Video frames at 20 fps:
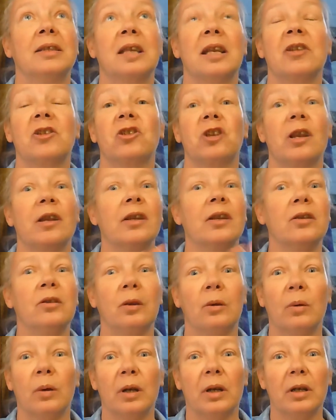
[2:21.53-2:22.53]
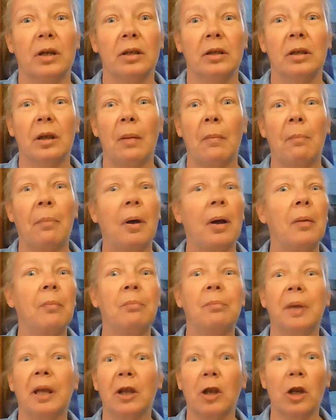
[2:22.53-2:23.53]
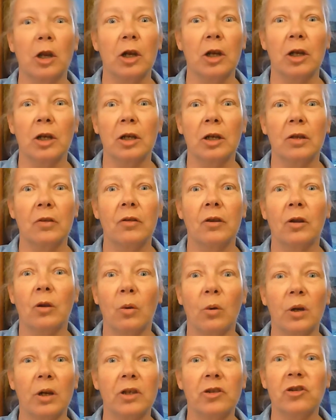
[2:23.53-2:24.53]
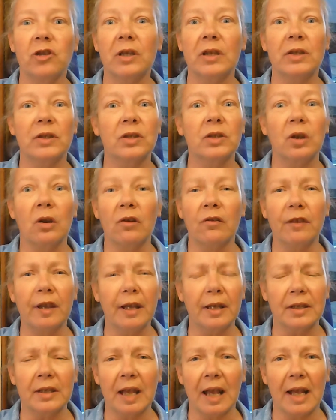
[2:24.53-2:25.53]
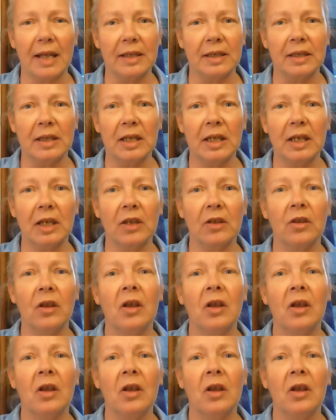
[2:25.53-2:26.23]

Shenandoah, but bigger. The gorge is so fantastic.